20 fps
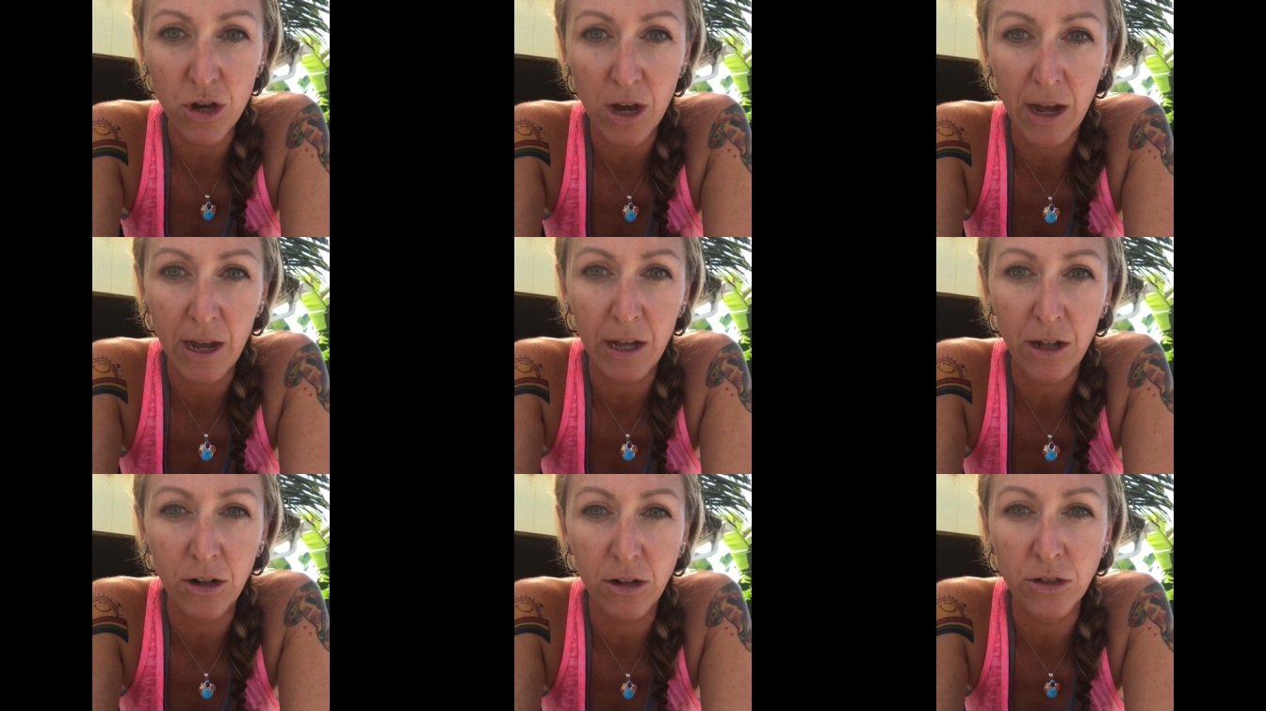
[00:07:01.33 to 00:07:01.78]

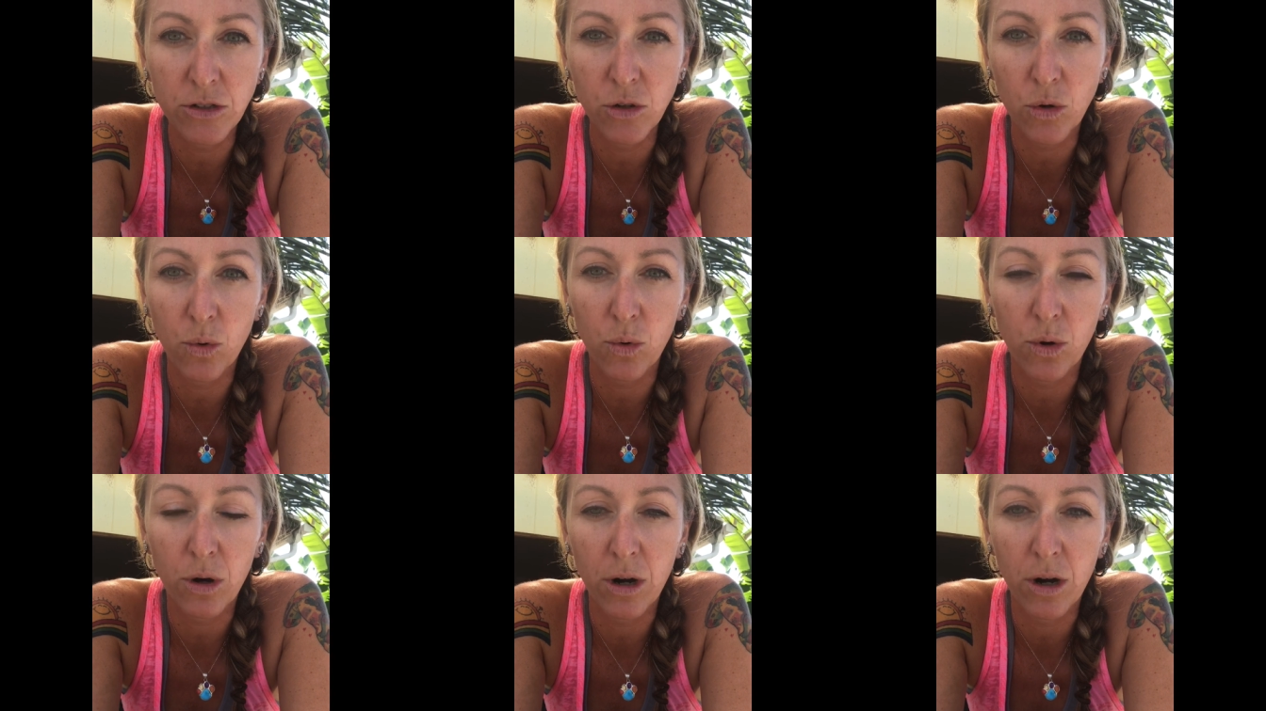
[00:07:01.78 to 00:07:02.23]
child
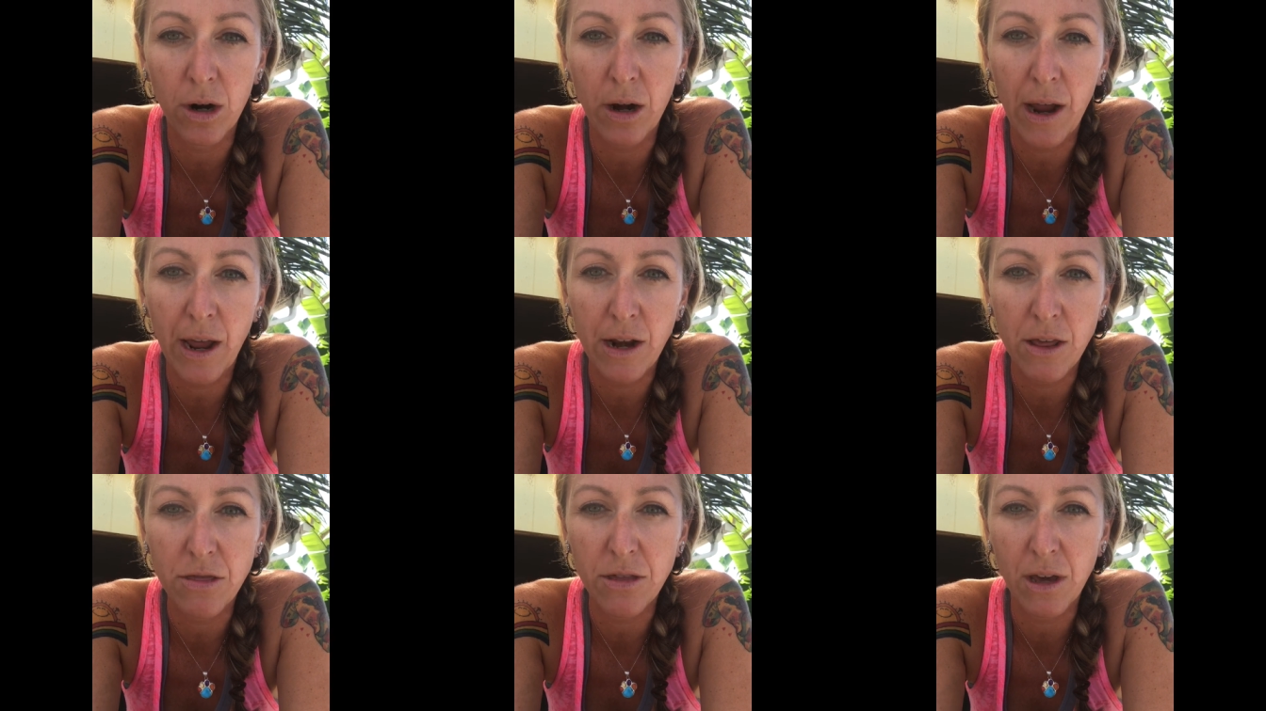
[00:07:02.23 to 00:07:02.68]
or
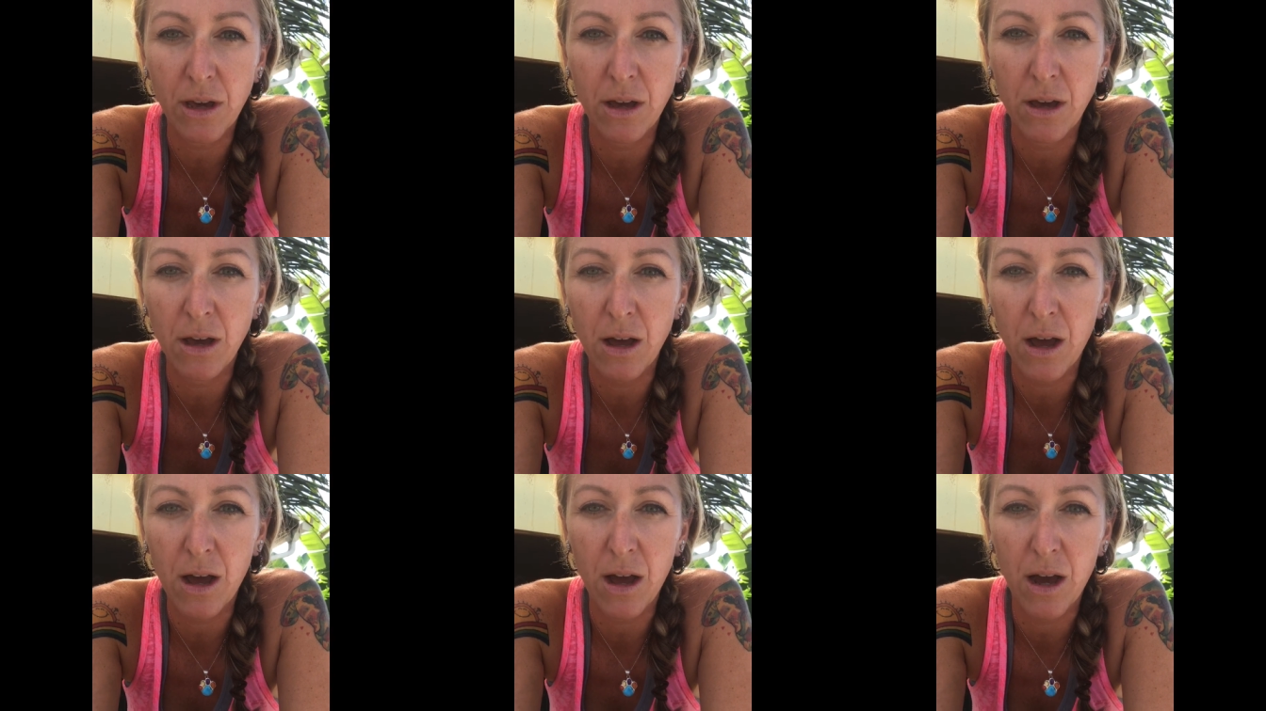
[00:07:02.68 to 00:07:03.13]

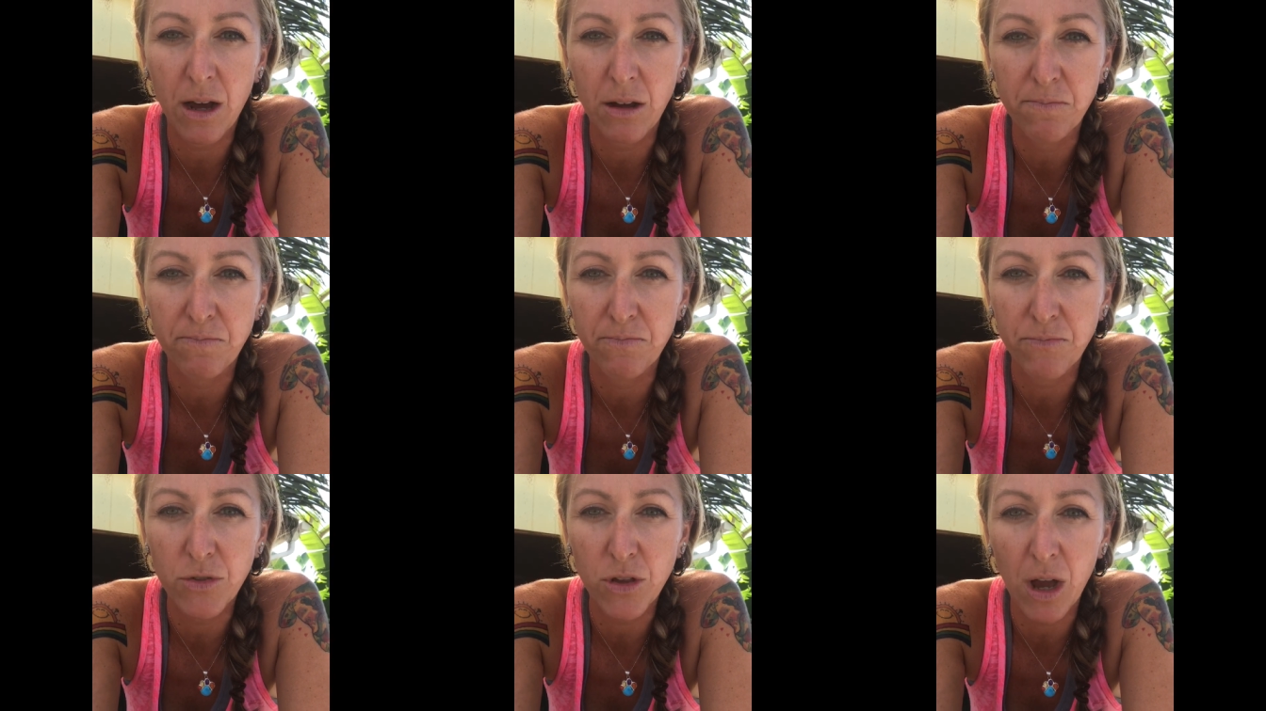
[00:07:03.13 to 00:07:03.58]
anything,
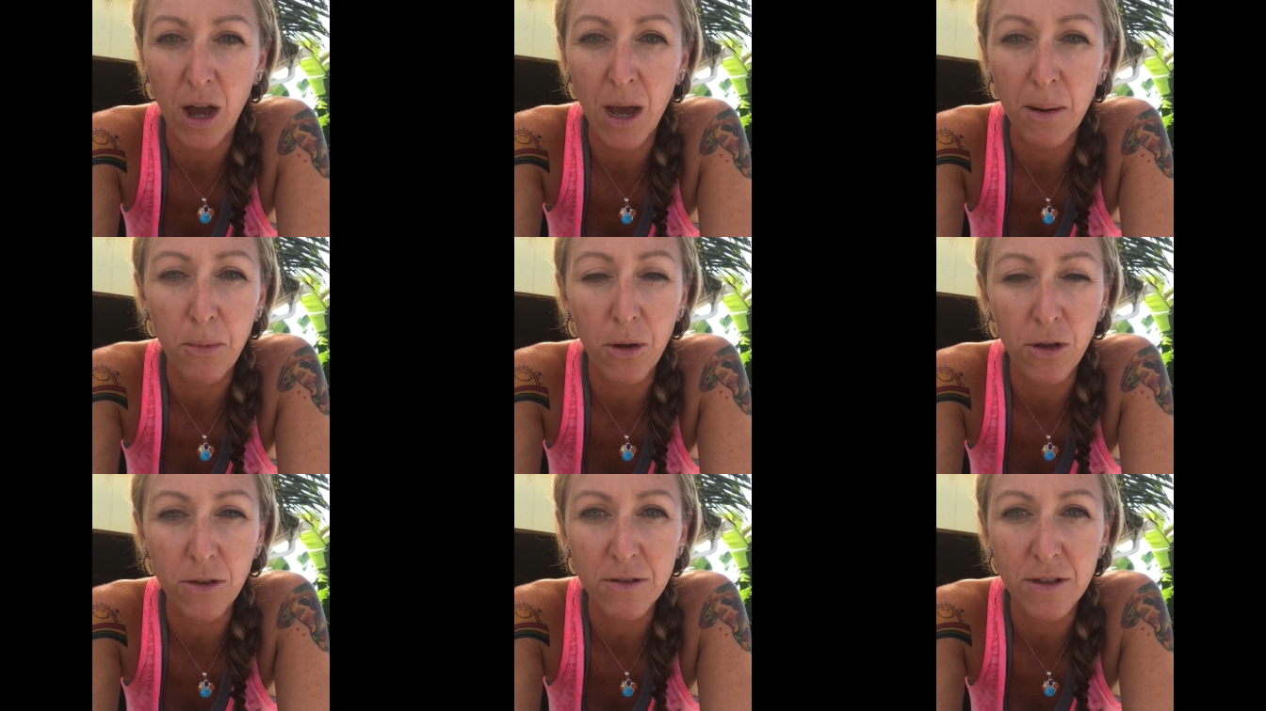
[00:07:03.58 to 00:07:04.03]

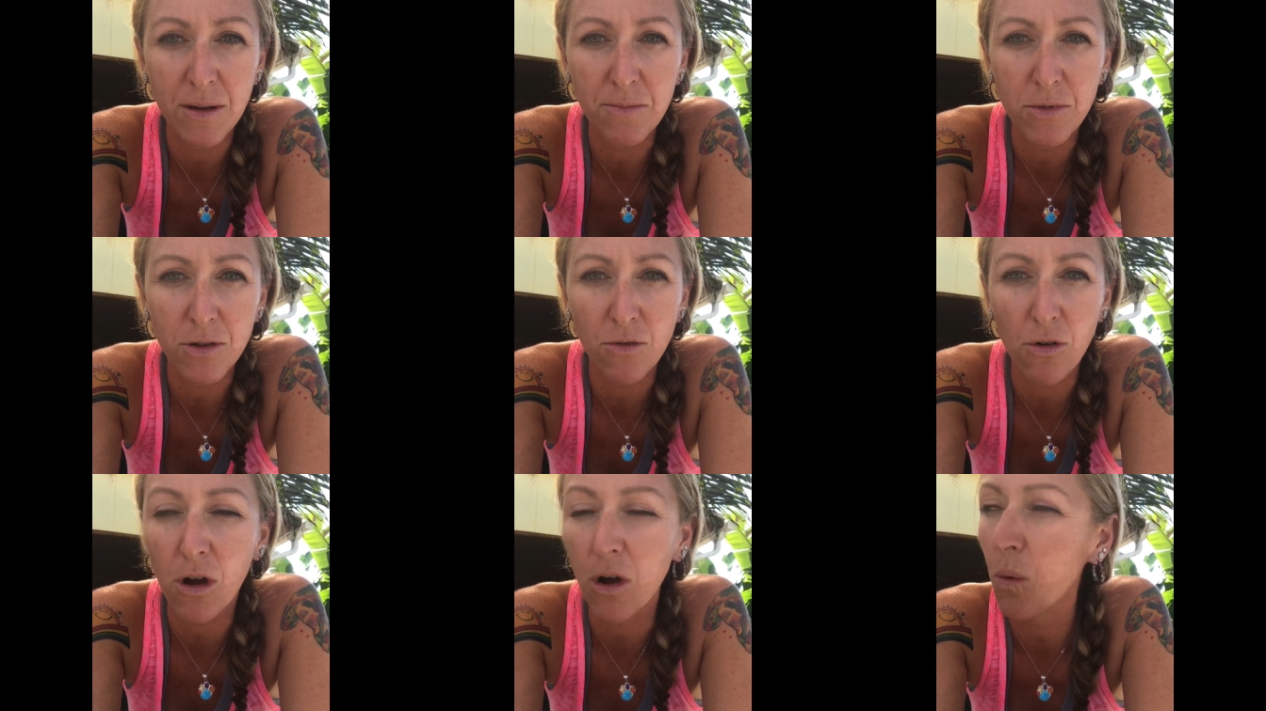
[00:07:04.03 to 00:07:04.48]
eyeballs
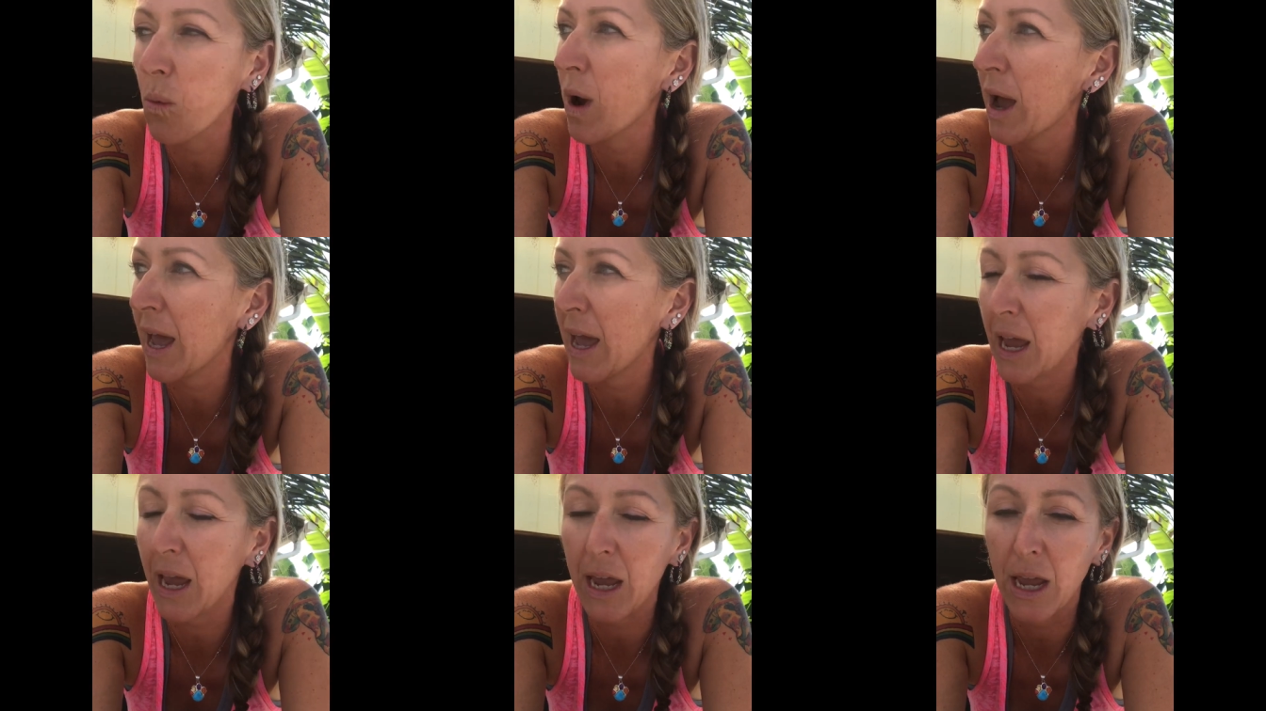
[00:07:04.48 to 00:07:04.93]
them the wrong
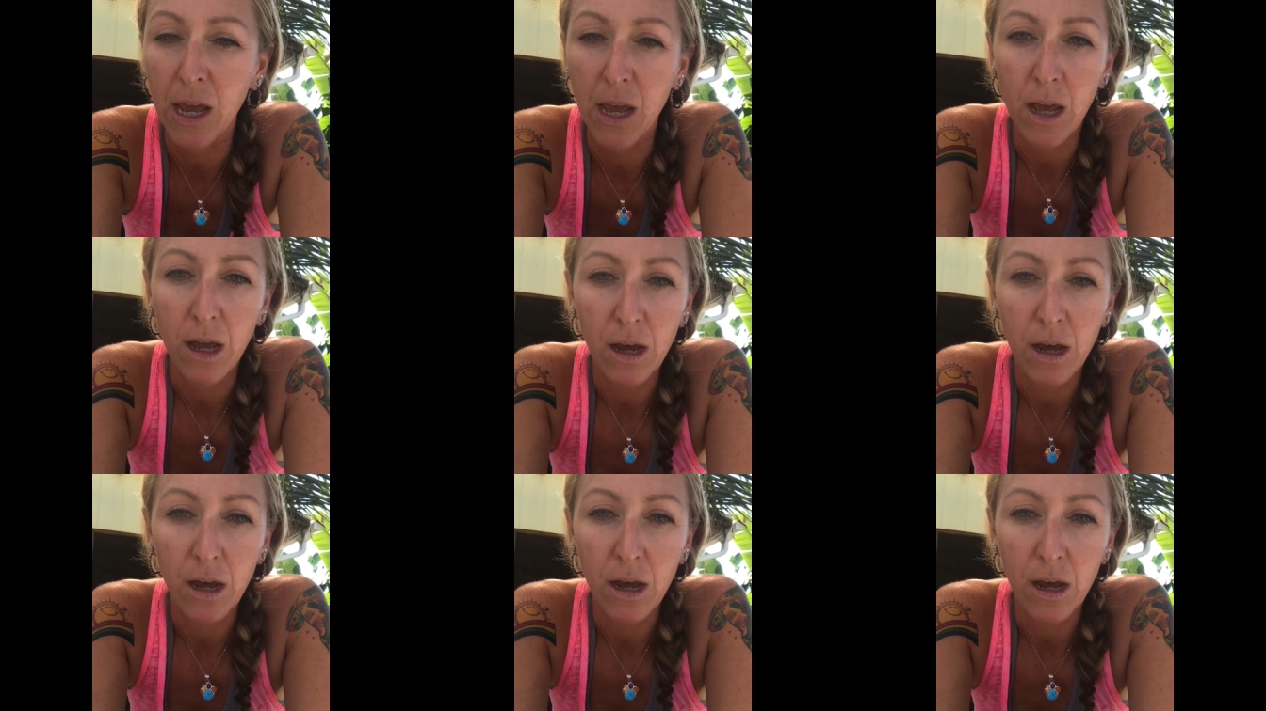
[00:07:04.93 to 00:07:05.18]
way,